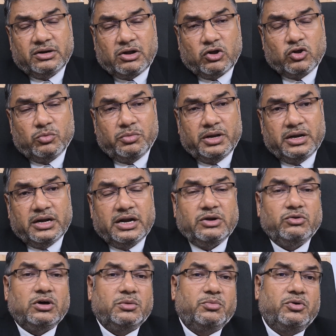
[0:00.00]
document
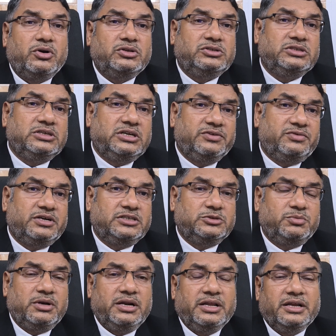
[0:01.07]
and you are producing different
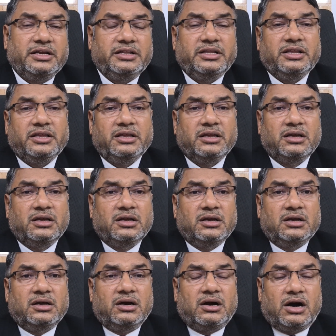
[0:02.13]
spelling in the
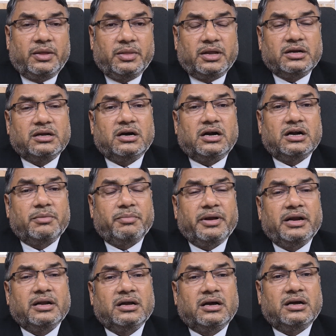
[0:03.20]
Aadhaar card or
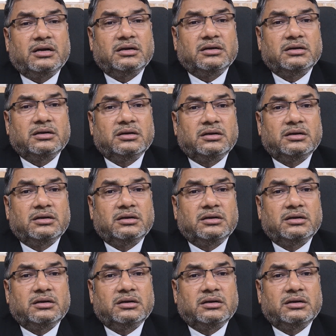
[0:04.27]
PAN card,